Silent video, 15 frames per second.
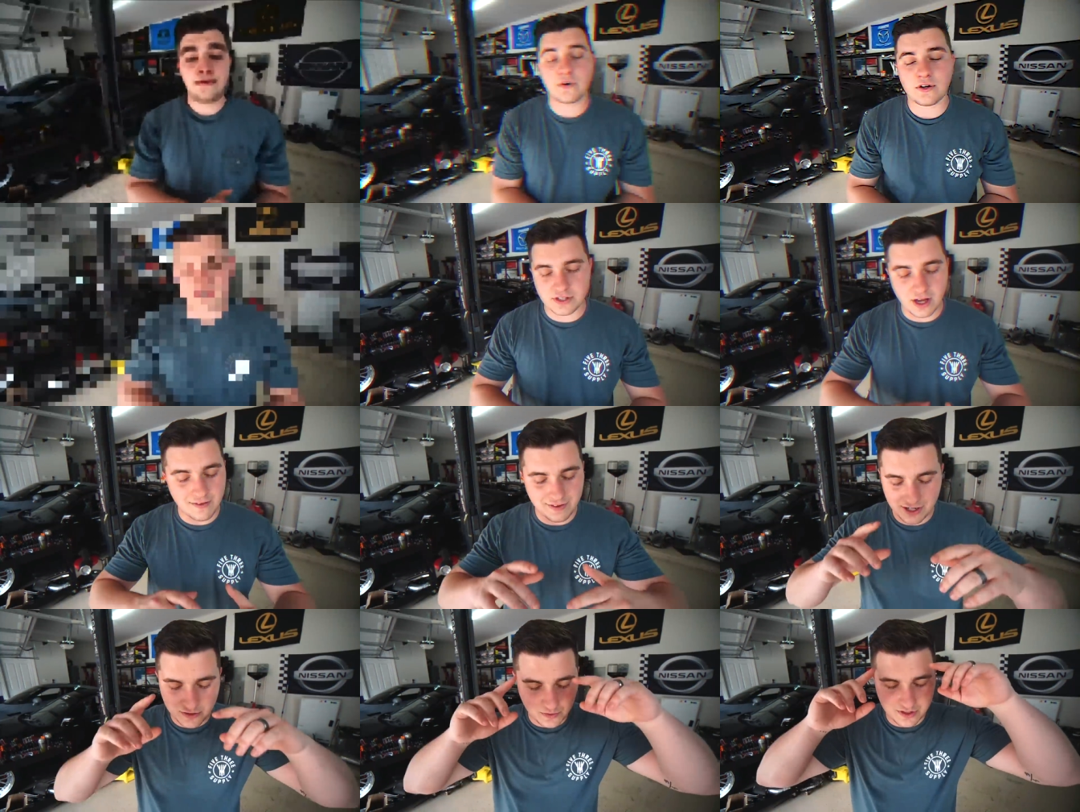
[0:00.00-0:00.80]
First off,
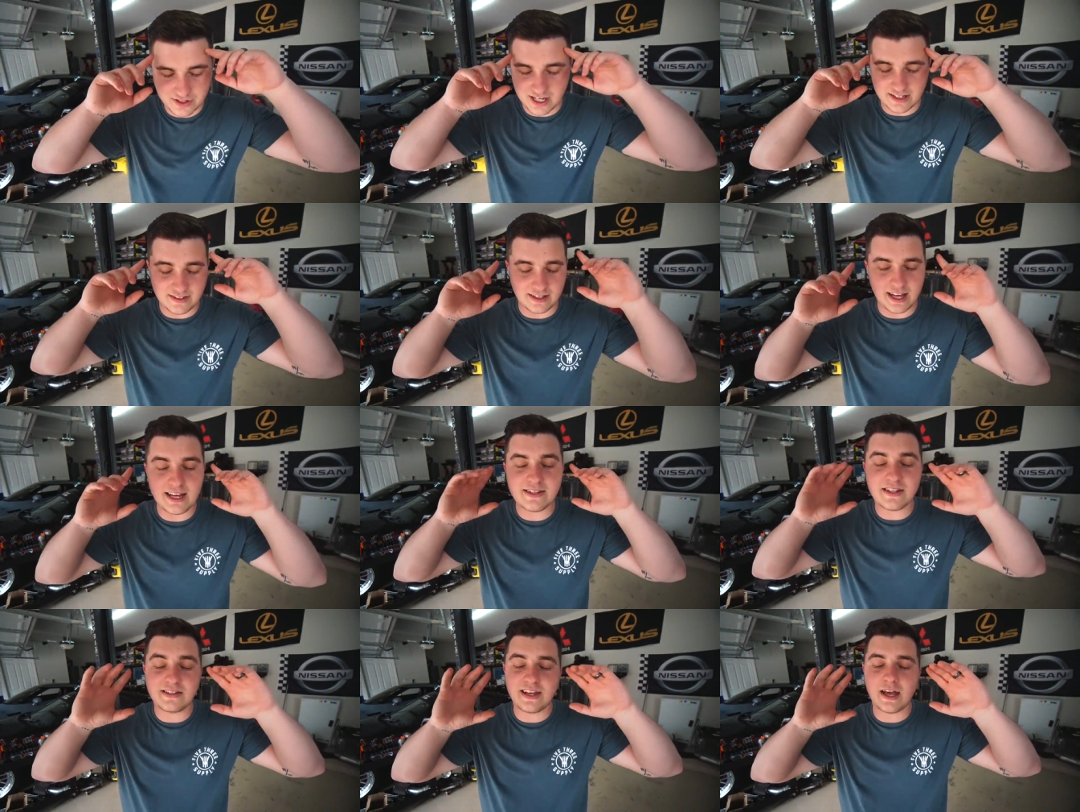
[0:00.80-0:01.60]
I just want to say
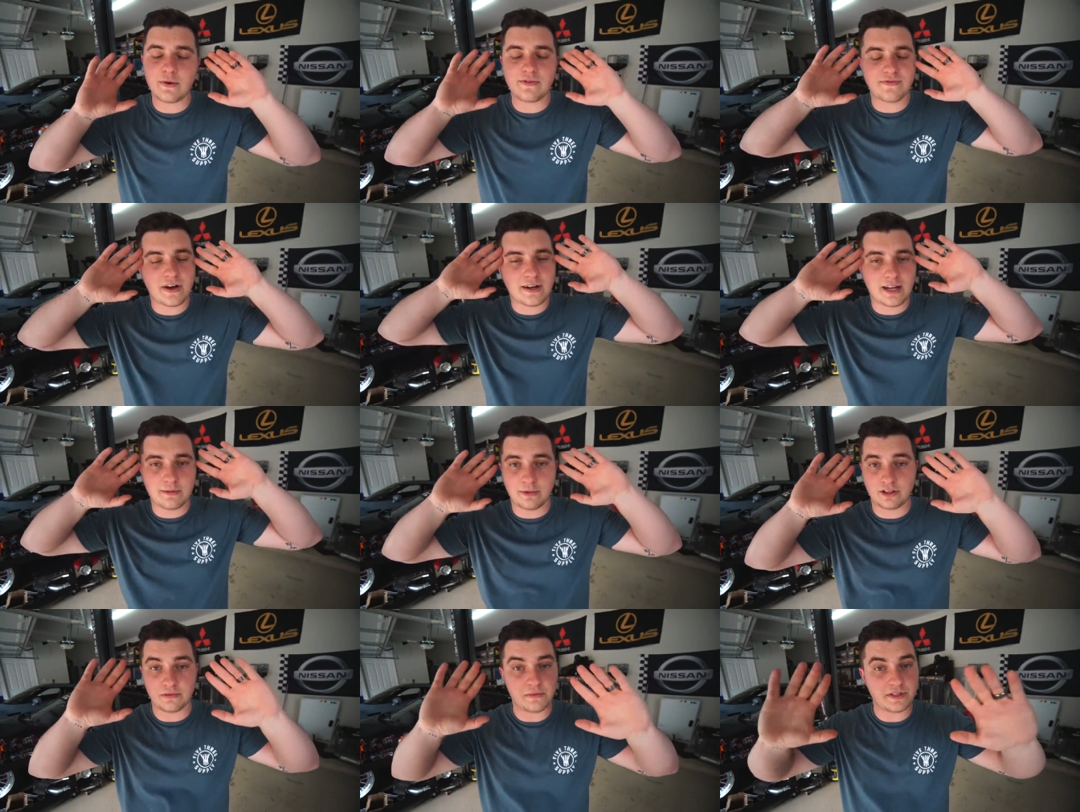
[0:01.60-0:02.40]
today's the day we found out
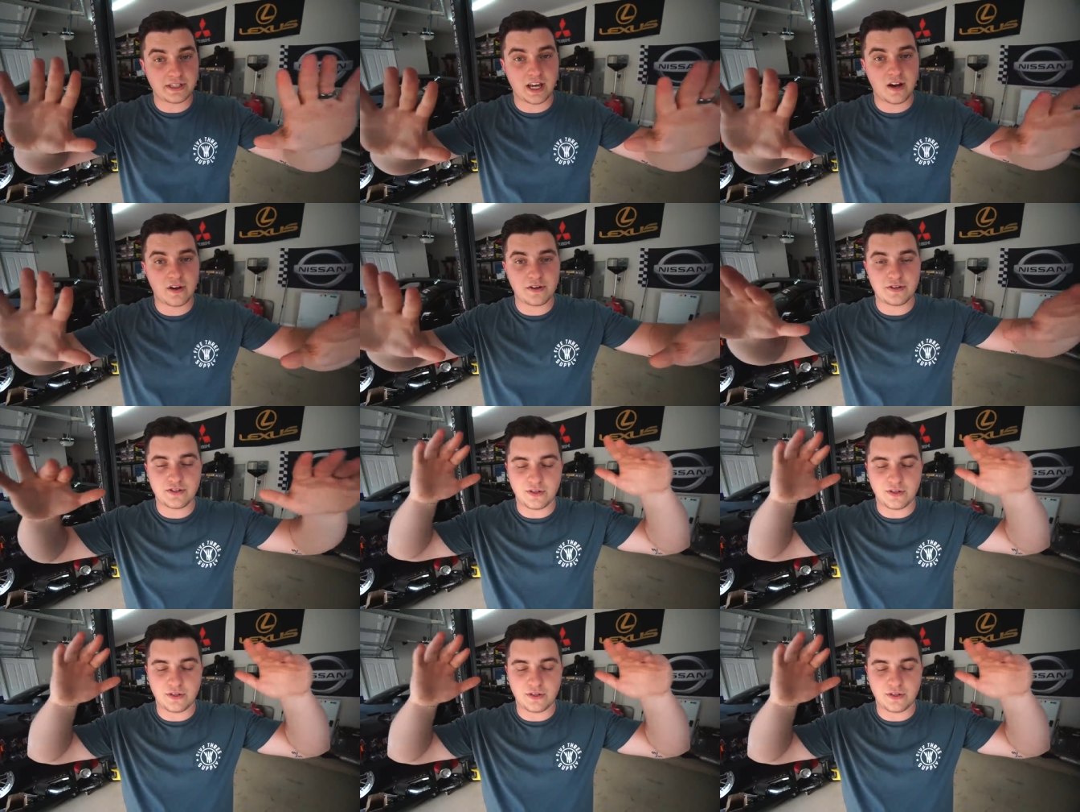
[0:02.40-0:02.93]
about the miscarriage,